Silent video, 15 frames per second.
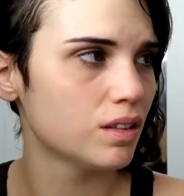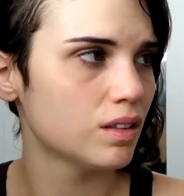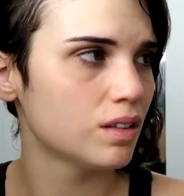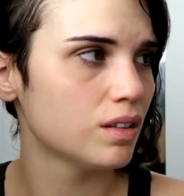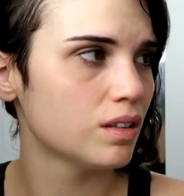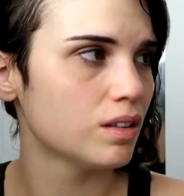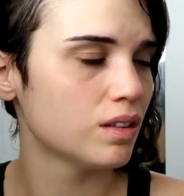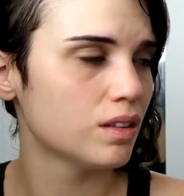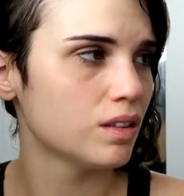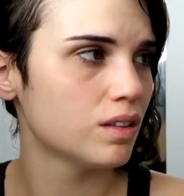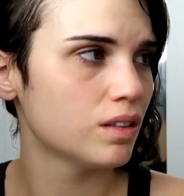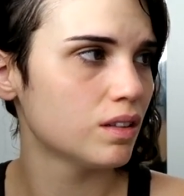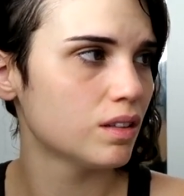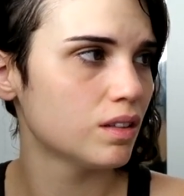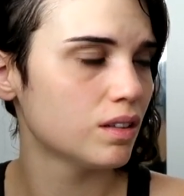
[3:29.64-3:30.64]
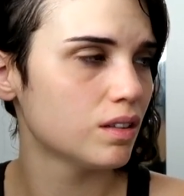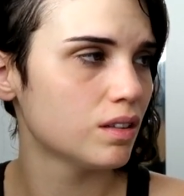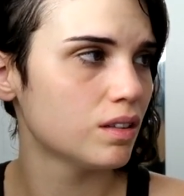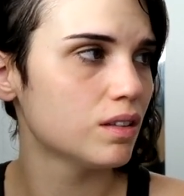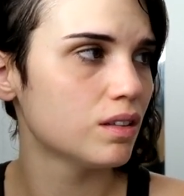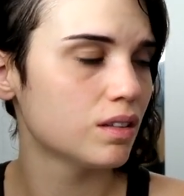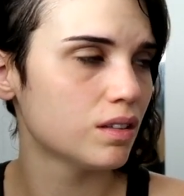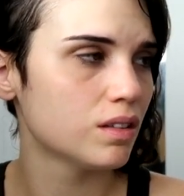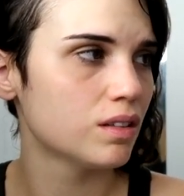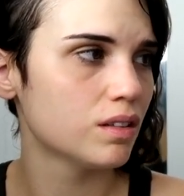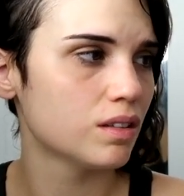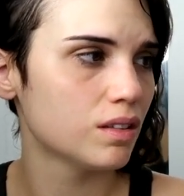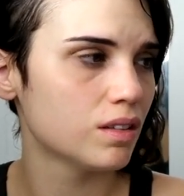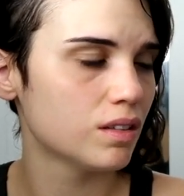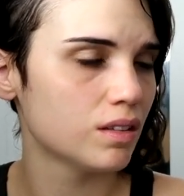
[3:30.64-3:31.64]

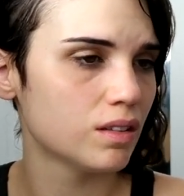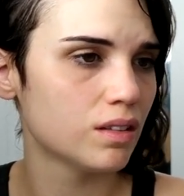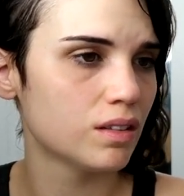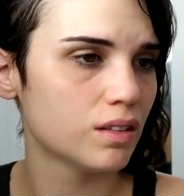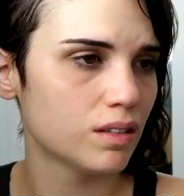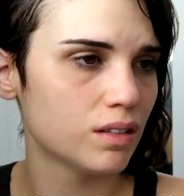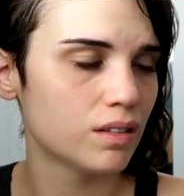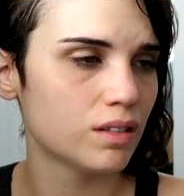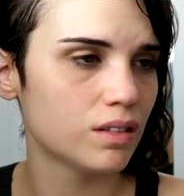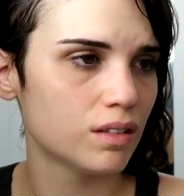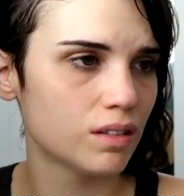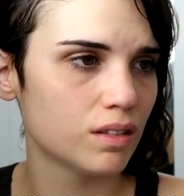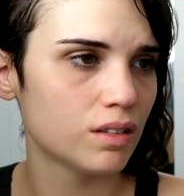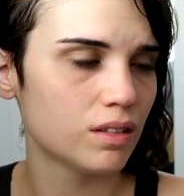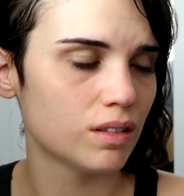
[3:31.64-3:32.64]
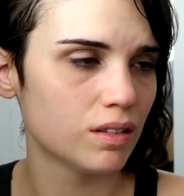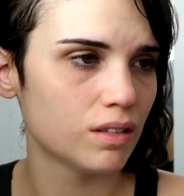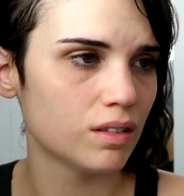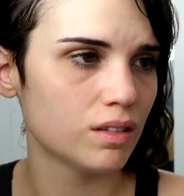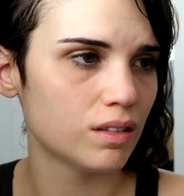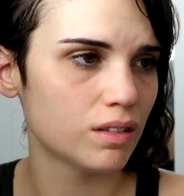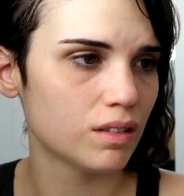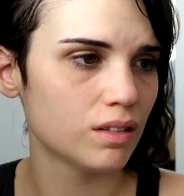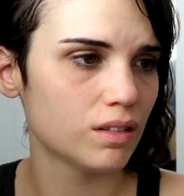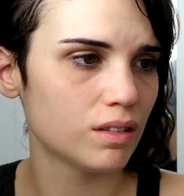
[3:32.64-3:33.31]
[no speech]